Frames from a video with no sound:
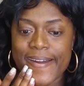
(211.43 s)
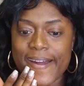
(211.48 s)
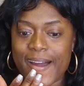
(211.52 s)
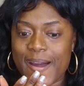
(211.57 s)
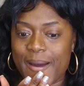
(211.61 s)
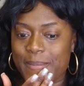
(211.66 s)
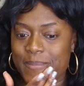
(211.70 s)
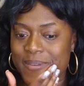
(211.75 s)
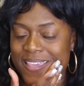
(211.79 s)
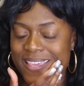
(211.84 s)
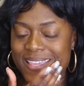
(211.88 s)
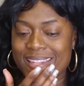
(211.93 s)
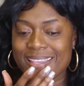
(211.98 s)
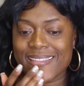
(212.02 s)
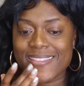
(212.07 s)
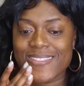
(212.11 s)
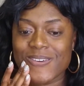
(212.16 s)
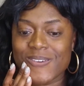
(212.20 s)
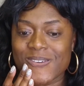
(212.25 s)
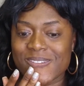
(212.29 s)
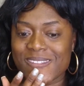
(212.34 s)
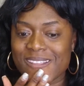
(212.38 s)
I'm getting
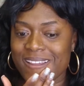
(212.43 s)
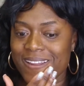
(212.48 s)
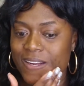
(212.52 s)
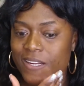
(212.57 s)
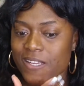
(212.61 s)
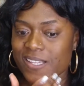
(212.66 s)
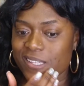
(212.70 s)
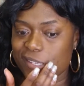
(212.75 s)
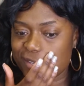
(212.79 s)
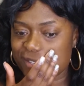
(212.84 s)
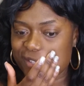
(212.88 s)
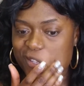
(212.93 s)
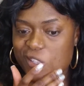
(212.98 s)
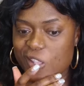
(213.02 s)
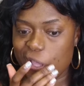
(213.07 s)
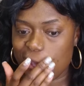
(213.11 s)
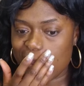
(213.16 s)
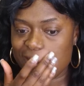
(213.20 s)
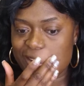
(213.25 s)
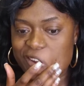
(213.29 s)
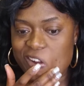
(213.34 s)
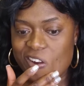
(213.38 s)
those areas
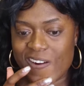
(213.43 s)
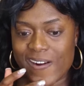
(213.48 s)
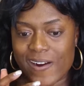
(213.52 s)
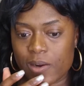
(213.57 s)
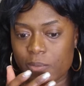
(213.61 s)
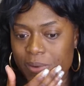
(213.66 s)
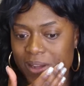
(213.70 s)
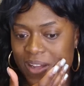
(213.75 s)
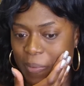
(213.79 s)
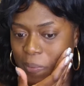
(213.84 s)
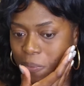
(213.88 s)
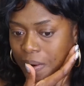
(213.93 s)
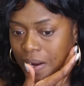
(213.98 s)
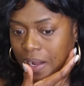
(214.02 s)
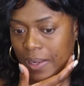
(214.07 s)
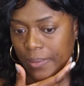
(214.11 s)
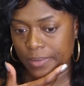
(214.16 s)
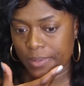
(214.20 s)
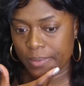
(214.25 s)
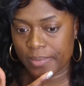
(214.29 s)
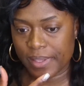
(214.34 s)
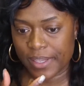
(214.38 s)
that are my
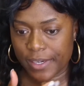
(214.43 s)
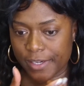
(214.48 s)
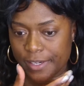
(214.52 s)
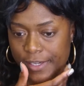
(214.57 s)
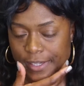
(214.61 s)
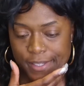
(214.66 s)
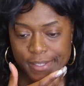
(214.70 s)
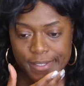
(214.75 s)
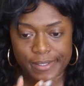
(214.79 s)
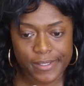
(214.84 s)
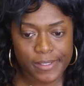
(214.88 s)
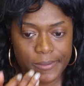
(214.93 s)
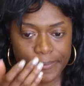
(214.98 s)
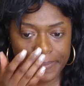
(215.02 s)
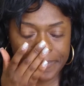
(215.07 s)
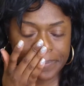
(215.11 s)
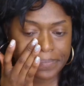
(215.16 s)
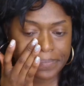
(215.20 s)
problem areas.